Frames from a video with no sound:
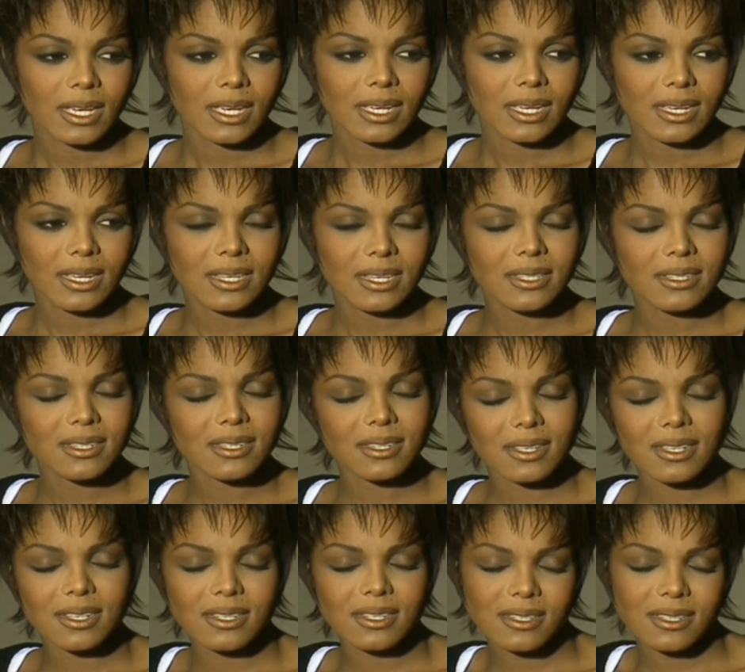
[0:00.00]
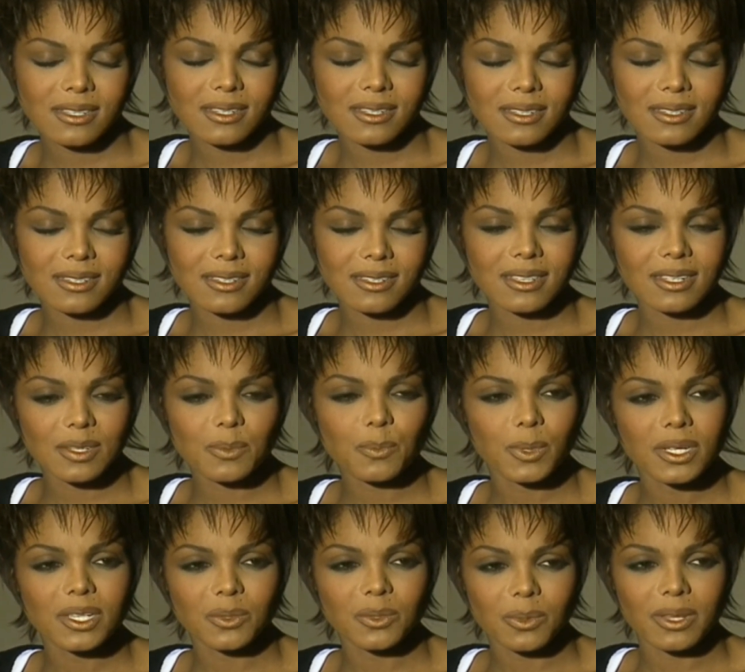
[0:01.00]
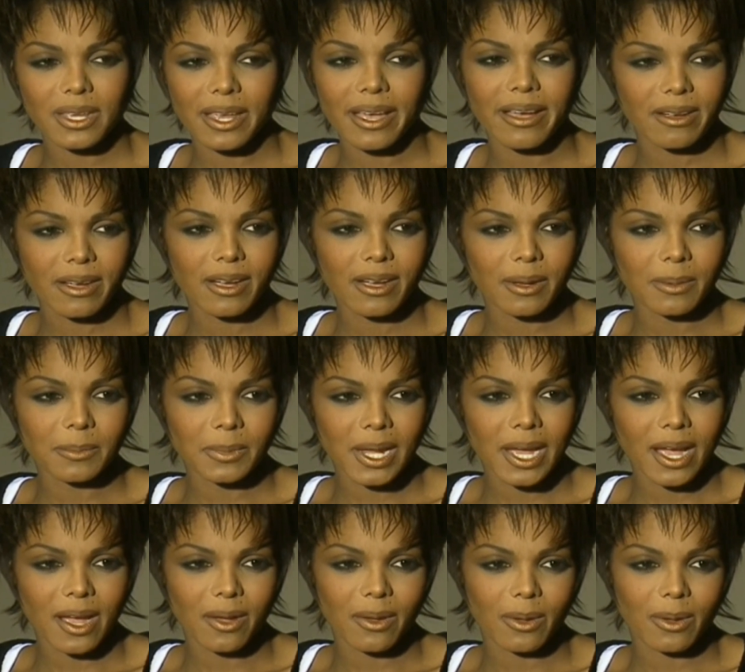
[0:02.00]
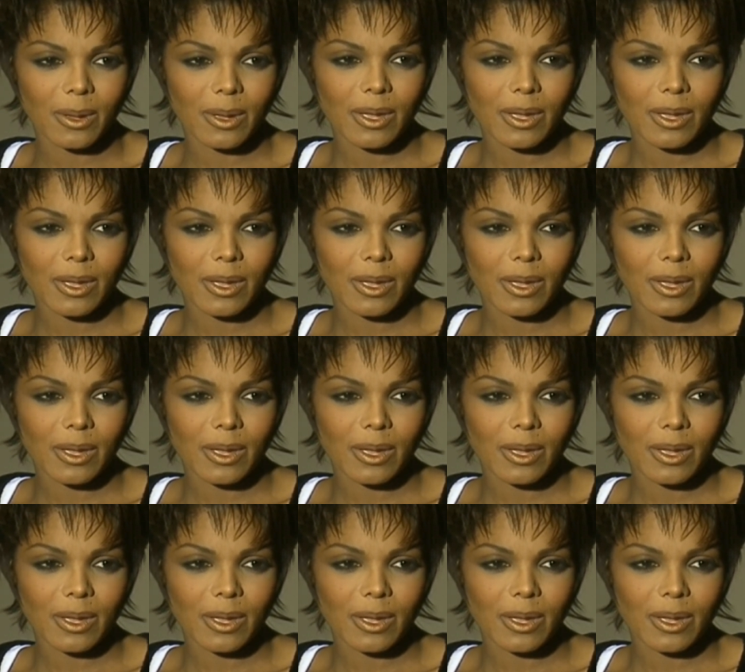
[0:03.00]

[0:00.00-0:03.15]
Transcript: he's pleased with the outcome now.